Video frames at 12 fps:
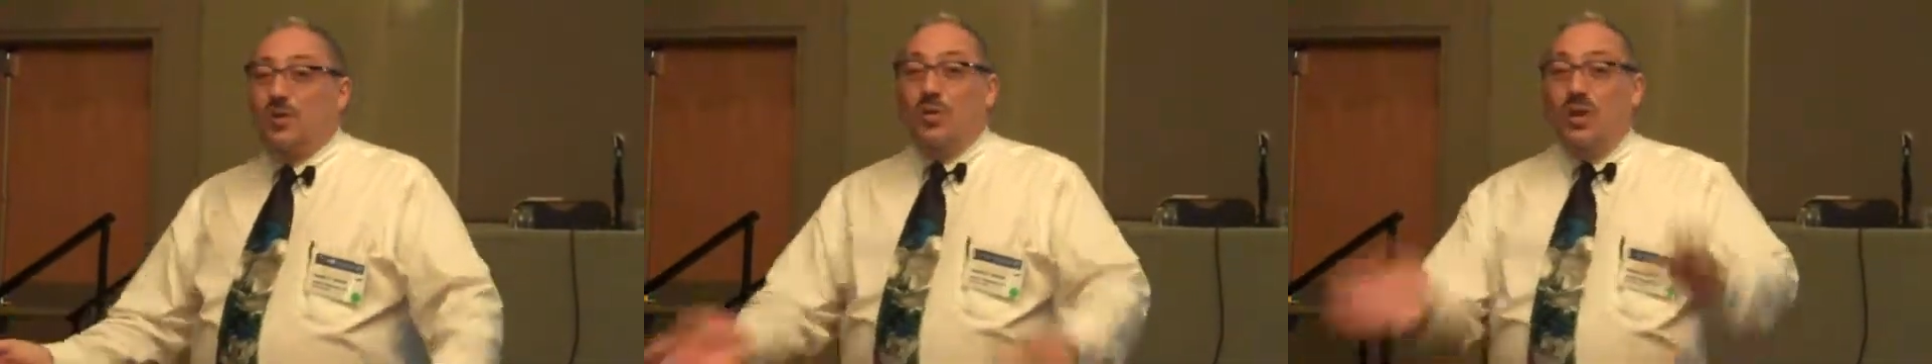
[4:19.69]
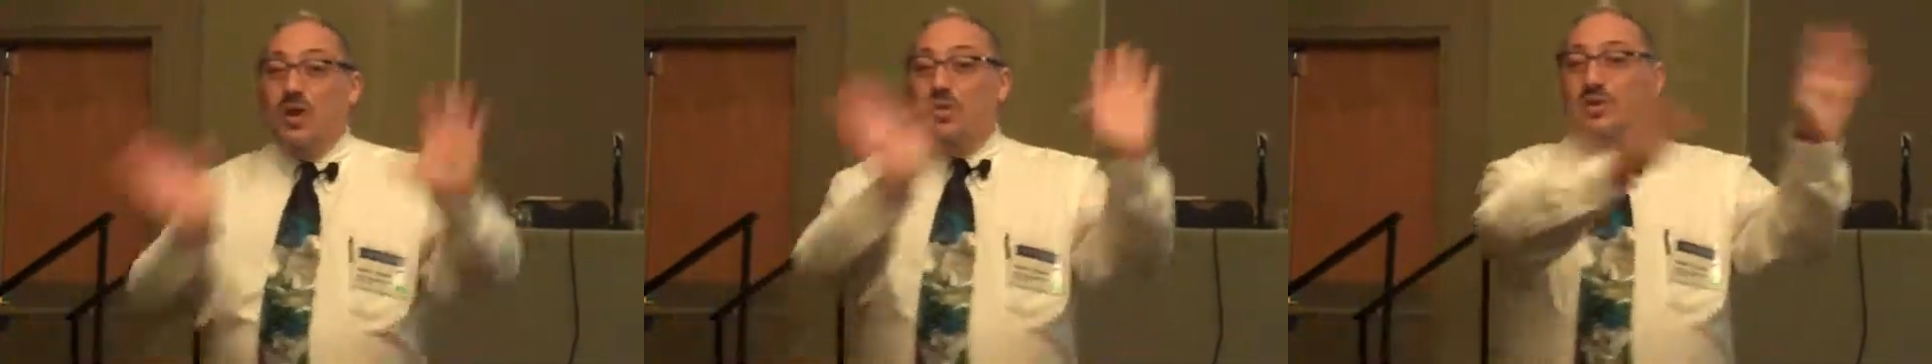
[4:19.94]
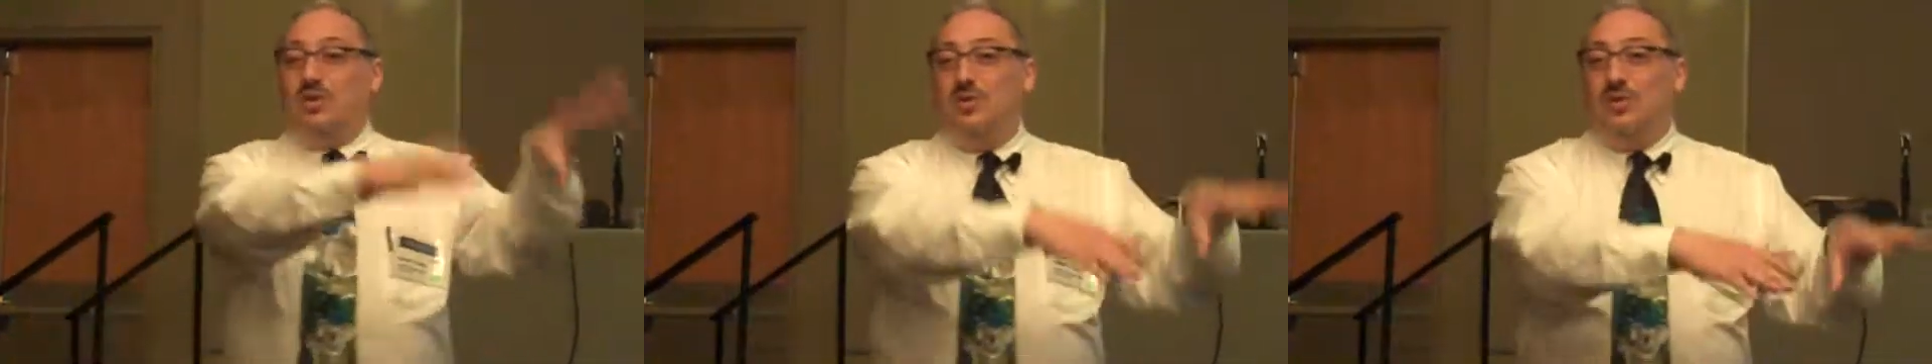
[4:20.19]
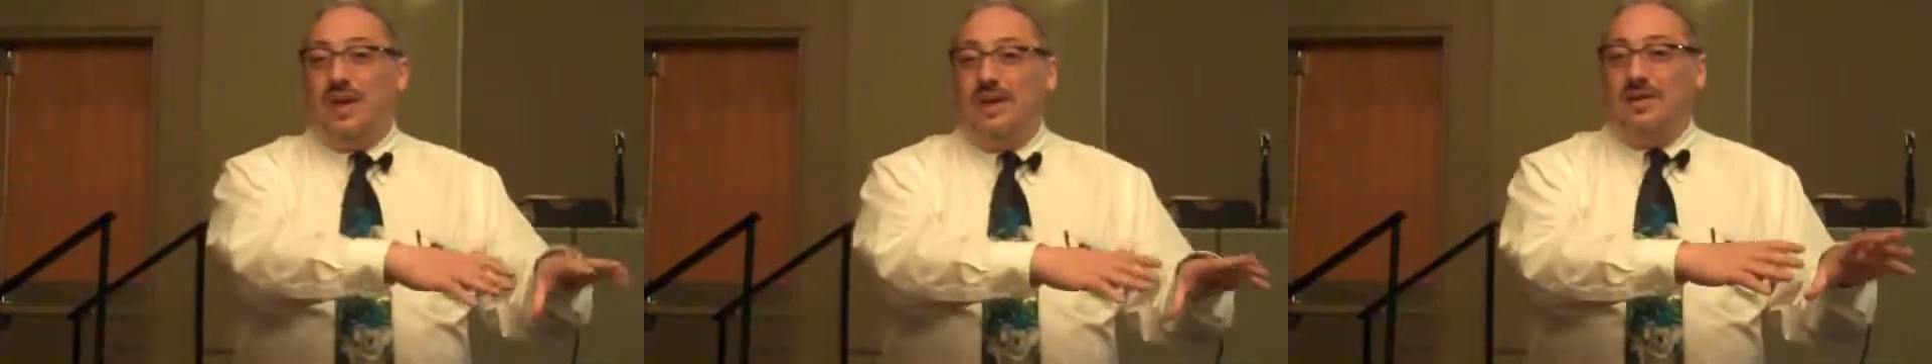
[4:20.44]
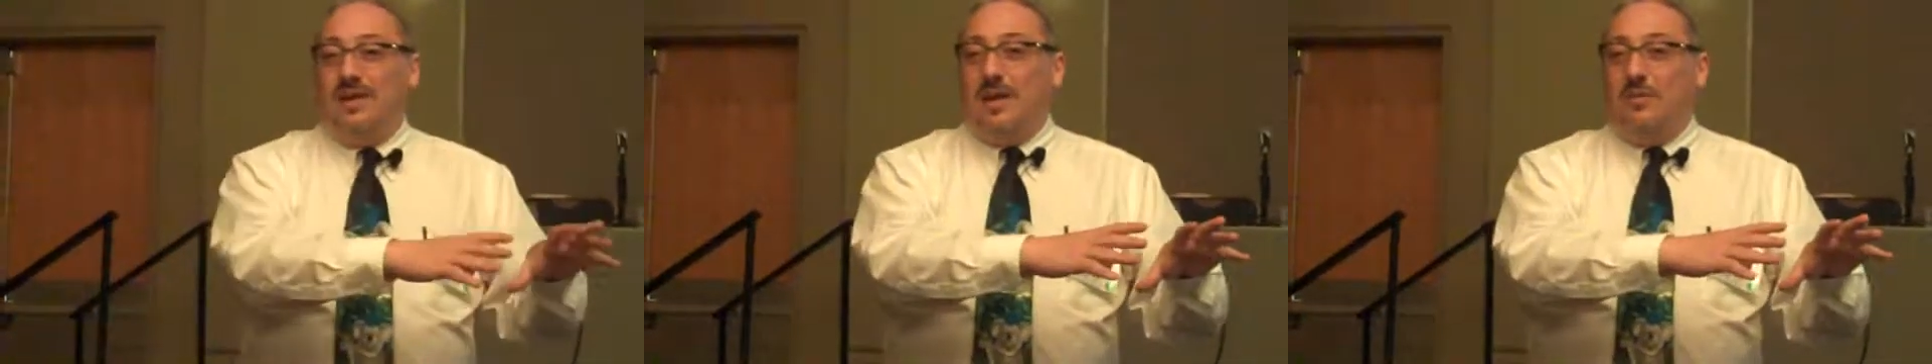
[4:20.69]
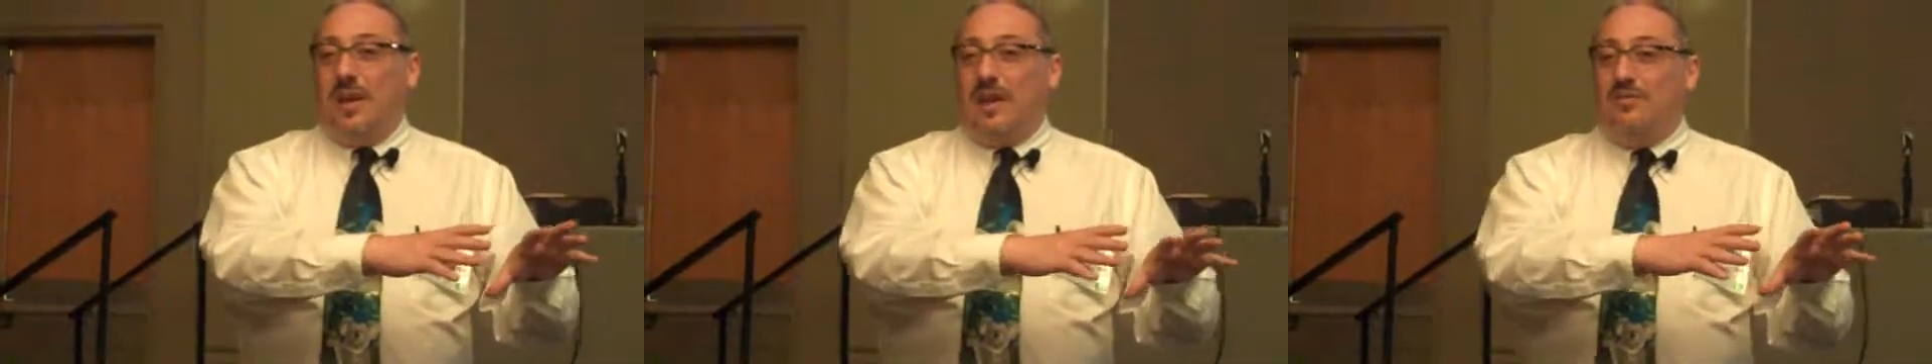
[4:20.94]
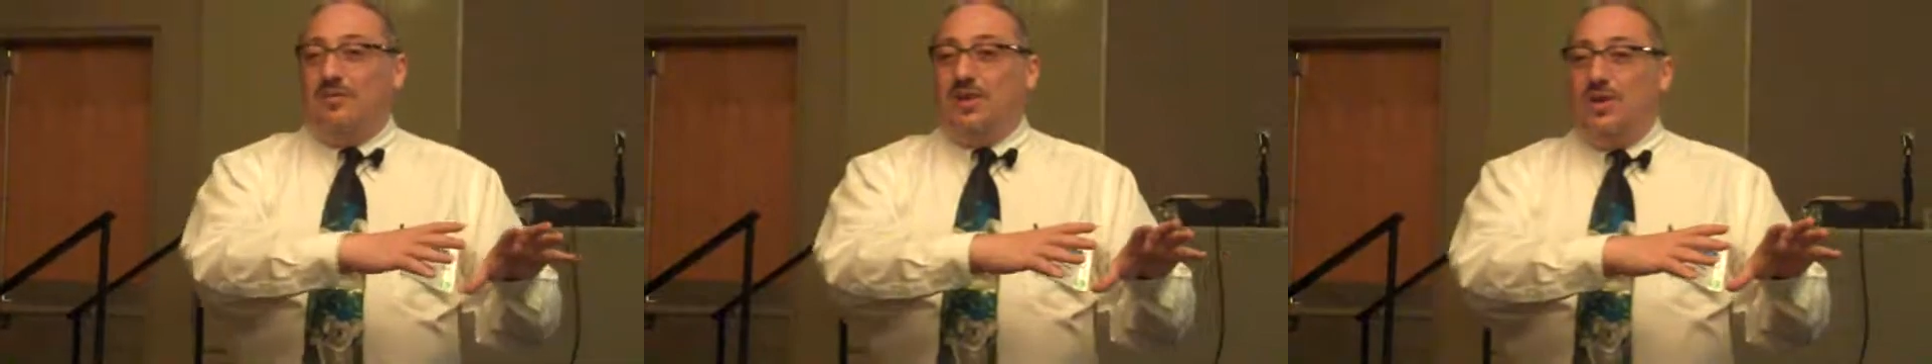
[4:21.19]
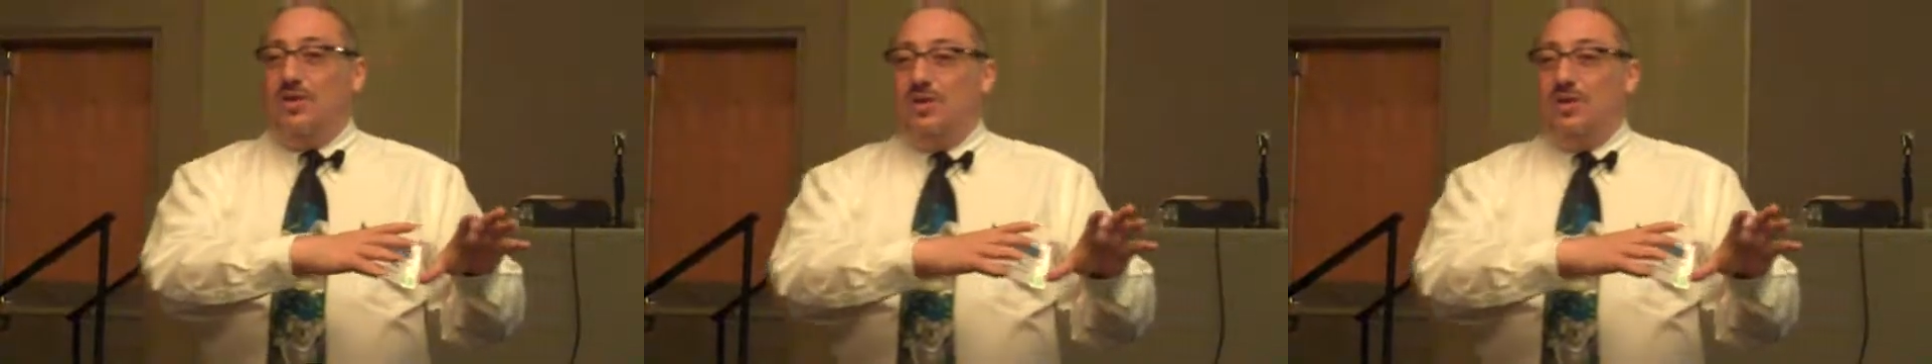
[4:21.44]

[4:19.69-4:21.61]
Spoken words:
"Well, we know what you paid. They paid for you.